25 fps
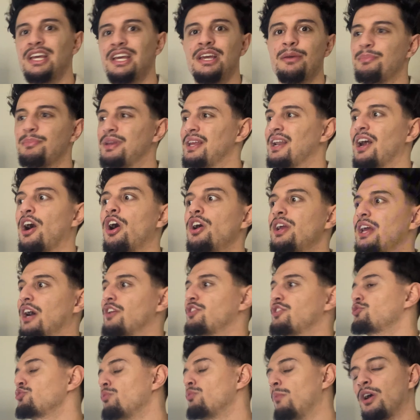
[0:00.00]
being like, okay,
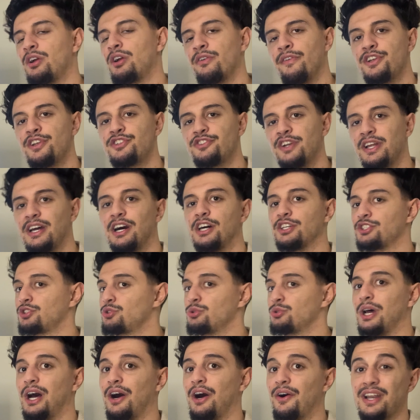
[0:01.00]
I'll sort my conversion rate, I'll
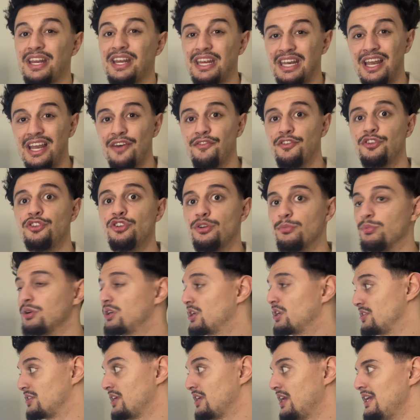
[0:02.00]
sort it out, and you never do,
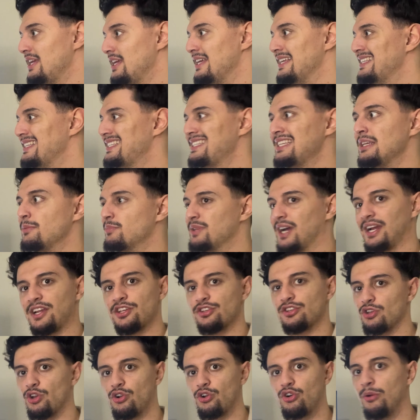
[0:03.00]
because it seems like
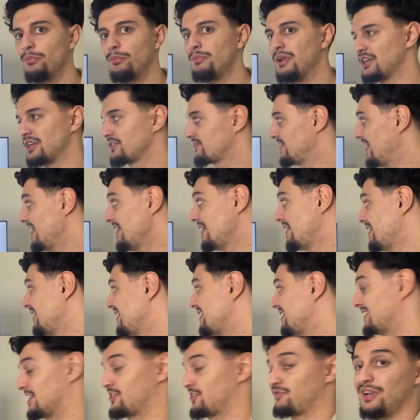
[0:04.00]
it's so complex, right?
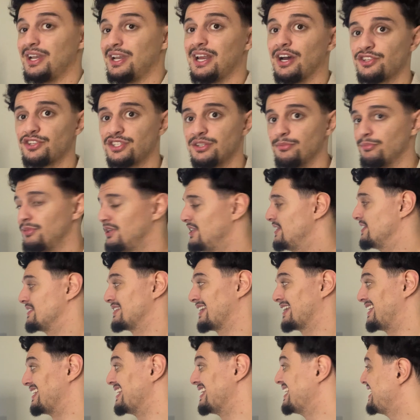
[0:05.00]
That's really how simple it
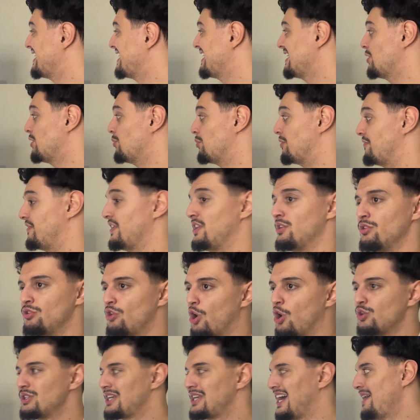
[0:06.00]
is. And within
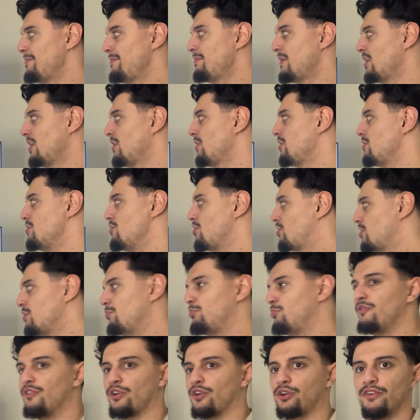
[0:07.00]
no time, you can
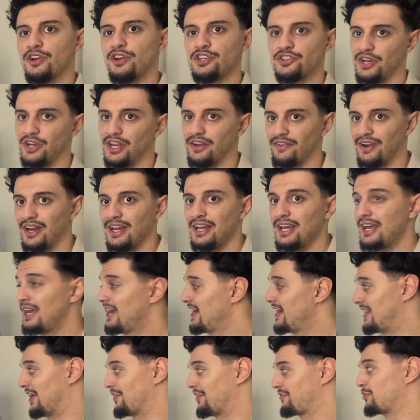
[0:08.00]
improve your conversion rate, right?
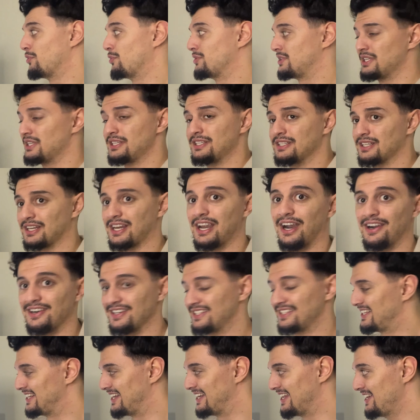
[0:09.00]
Now, of course, this isn't
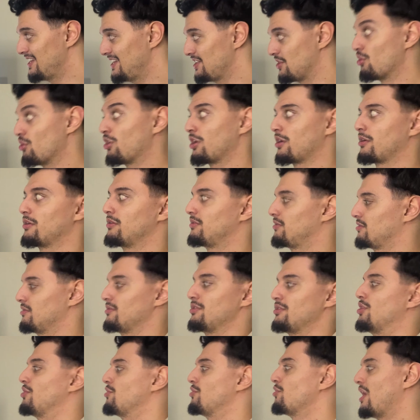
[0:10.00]
guaranteed here. You're
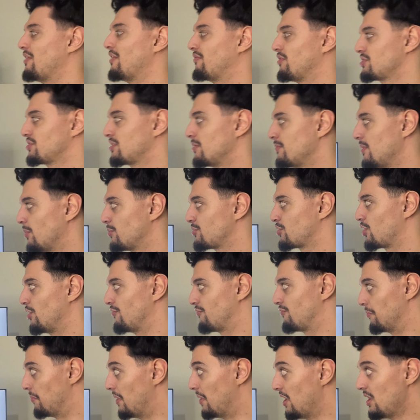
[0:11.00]
You know, not everyone's gonna be able to
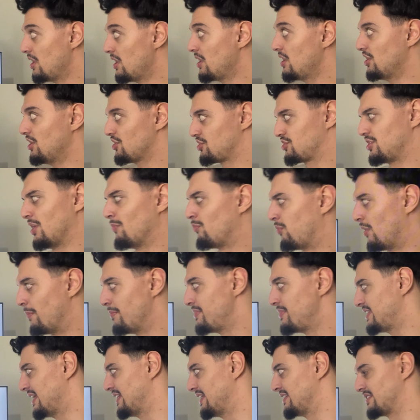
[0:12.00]
go from sub
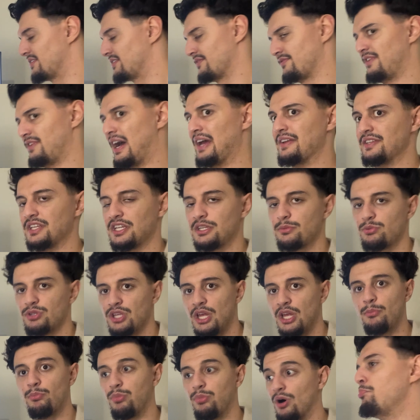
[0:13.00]
1% to
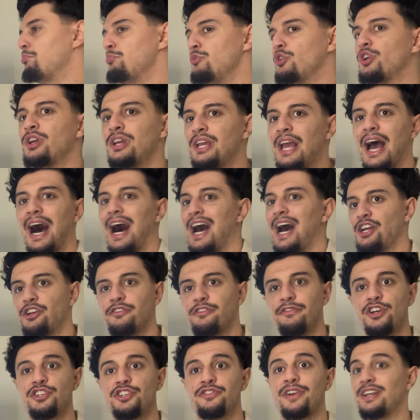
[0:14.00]
5-6%, but you can get a higher
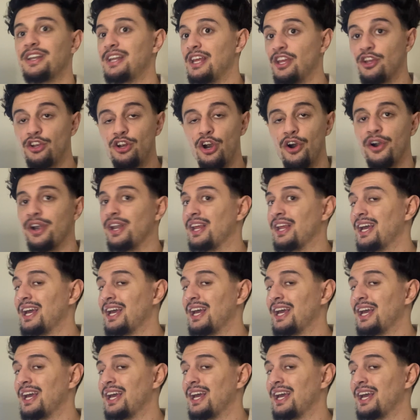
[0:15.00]
conversion rate than you currently